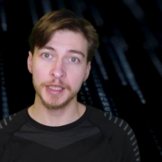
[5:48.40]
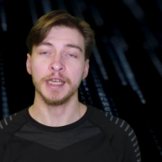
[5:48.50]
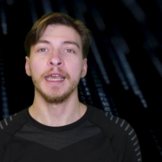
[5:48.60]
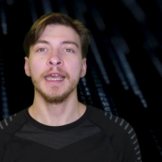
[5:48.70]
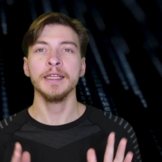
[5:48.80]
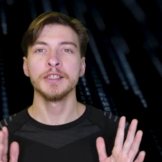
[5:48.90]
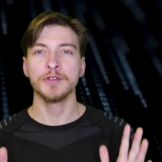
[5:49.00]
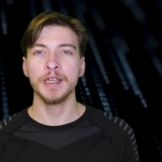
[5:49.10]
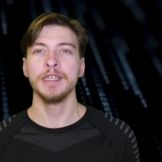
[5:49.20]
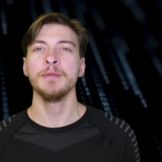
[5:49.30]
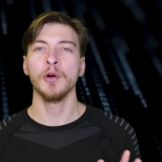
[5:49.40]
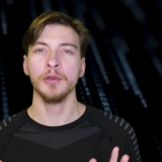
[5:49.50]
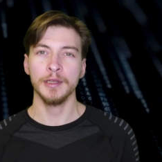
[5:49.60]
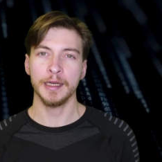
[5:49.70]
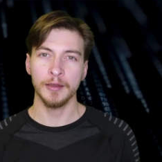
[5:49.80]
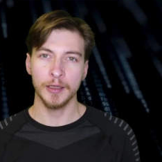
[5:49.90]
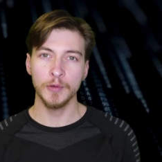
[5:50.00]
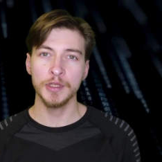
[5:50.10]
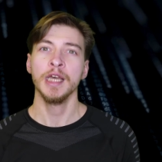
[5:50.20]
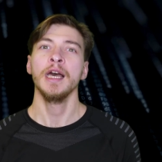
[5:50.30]
and 3D model
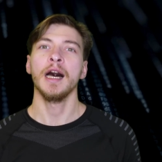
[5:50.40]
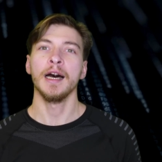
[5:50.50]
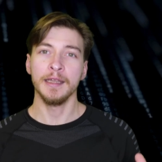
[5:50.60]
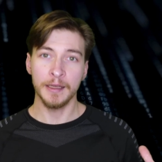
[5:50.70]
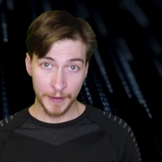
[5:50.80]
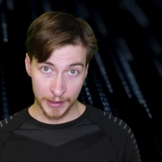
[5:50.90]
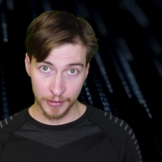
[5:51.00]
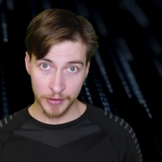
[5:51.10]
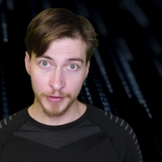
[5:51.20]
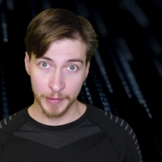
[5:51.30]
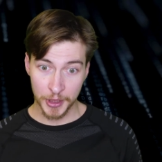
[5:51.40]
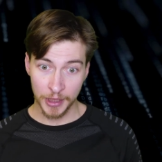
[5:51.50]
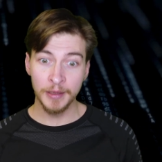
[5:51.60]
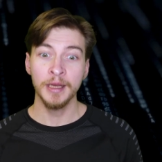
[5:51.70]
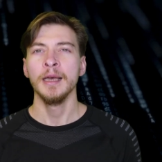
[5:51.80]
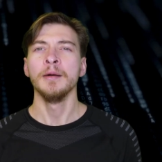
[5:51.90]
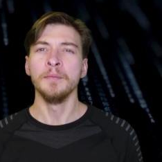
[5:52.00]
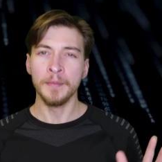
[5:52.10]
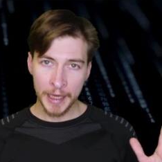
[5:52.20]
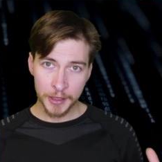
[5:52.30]
downloads are in the video description.
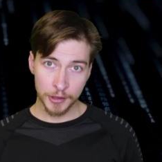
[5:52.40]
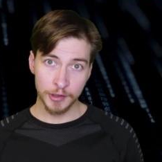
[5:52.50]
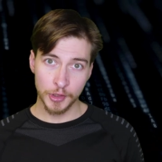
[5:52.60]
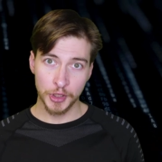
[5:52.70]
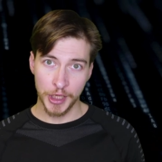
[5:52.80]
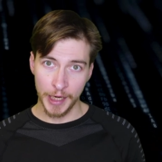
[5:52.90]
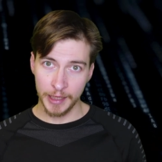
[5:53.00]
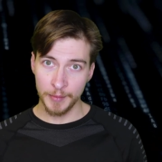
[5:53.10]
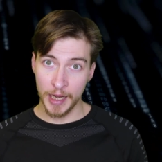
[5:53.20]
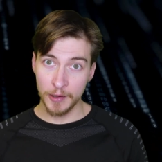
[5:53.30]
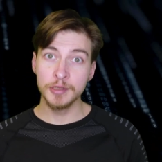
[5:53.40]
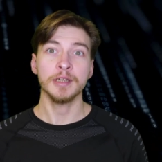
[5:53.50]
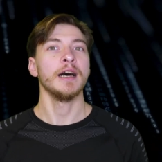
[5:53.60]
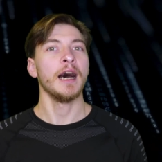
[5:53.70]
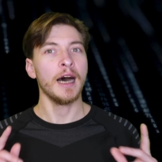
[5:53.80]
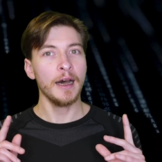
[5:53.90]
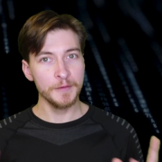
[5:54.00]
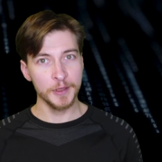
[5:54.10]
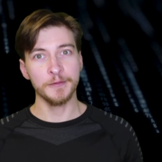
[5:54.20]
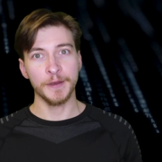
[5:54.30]
Make sure to check them out after
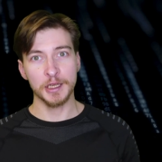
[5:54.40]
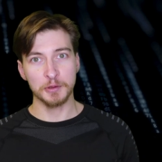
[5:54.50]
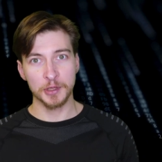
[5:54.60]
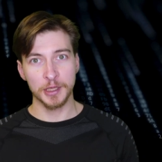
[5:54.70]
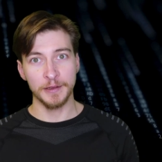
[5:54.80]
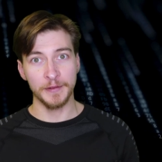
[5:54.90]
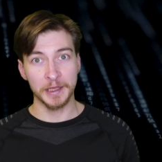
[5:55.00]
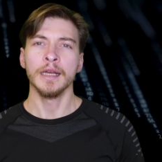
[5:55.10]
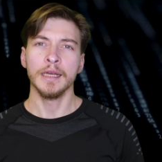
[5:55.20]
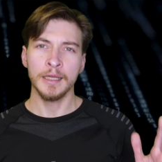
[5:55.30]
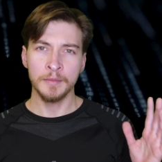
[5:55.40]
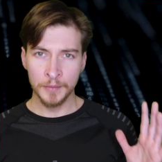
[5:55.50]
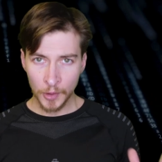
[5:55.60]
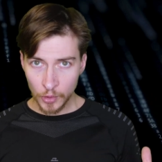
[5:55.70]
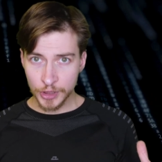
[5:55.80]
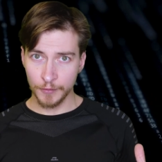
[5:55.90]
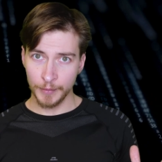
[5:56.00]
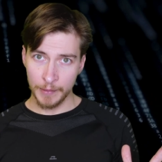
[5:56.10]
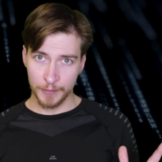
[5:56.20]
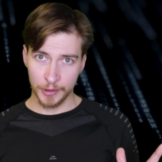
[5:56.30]
you finish watching the video. In most of my
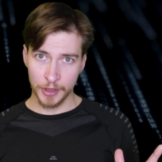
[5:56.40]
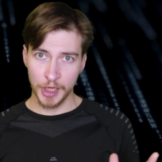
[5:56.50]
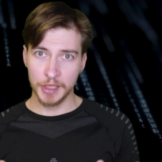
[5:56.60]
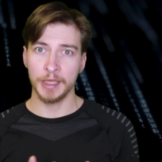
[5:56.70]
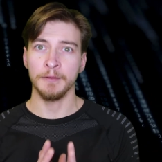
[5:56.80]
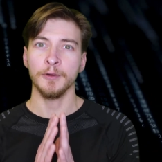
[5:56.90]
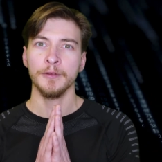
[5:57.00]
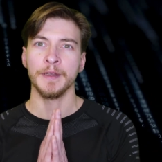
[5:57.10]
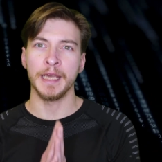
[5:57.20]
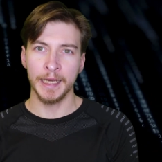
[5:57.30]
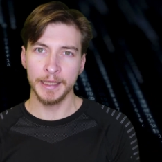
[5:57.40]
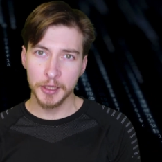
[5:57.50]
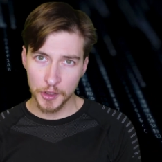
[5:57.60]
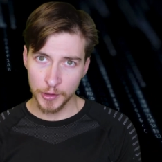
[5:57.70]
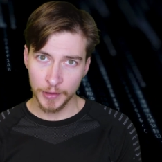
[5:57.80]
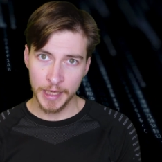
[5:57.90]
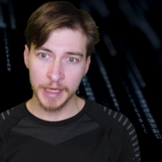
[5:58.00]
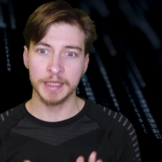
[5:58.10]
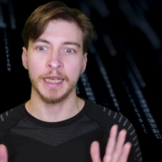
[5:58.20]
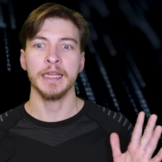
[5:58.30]
projects involving
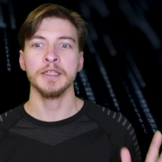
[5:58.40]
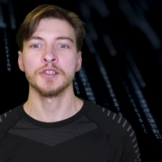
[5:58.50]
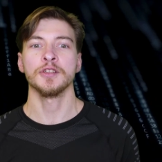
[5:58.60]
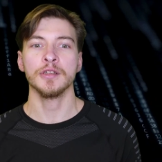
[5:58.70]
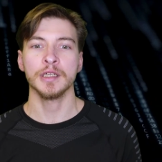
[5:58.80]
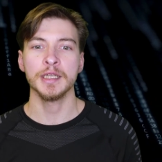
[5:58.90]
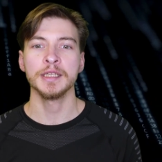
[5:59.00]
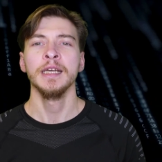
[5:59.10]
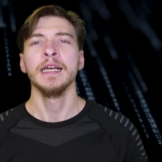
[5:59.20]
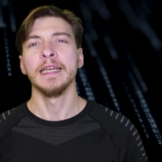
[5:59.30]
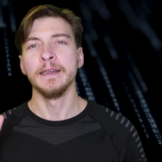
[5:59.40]
electronics and circuits, if